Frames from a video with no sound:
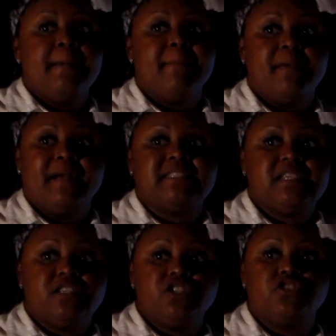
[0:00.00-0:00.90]
May my
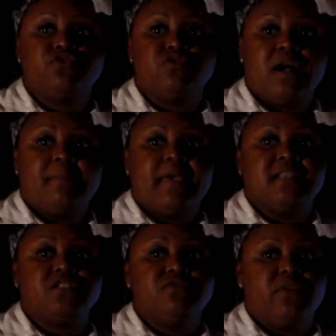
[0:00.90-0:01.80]
teachings drop
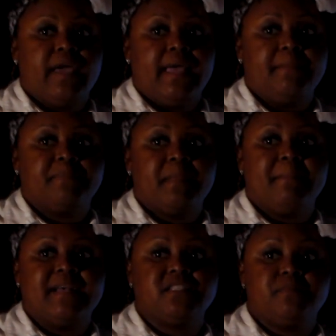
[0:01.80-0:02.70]
as the rain,
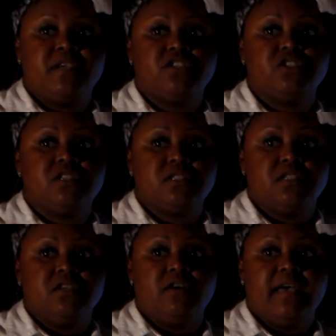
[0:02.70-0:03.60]
my speech
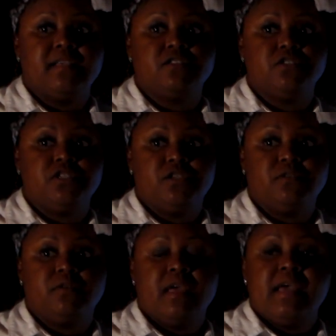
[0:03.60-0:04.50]
distill as the
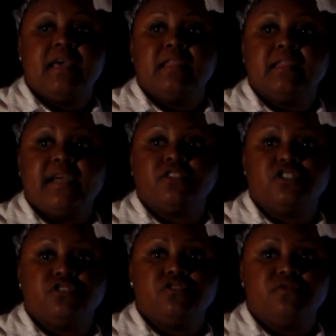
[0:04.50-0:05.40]
dew, like
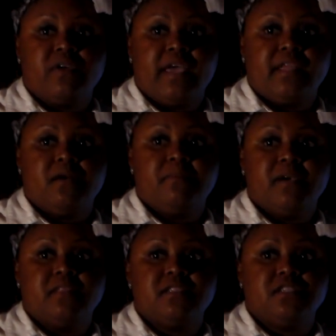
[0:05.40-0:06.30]
gentle rain
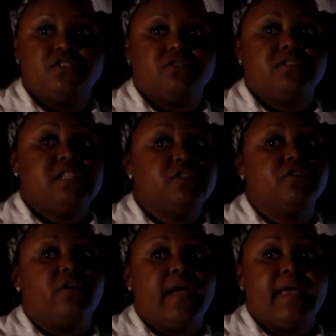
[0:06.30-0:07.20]
upon the
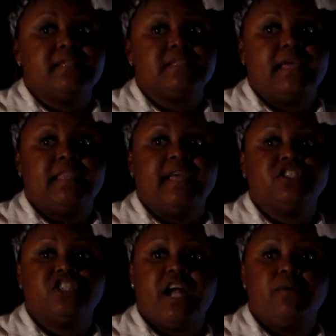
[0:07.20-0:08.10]
tender grass, and
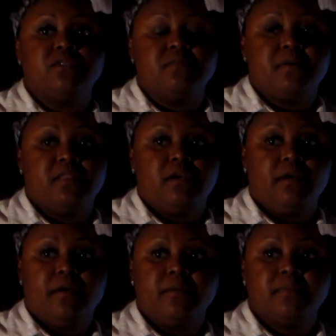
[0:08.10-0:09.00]
like showers upon the
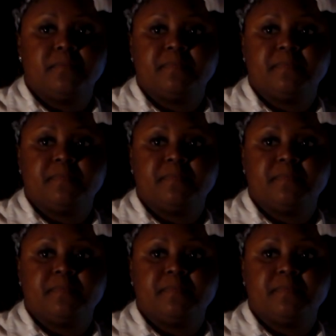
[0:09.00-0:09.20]
herb."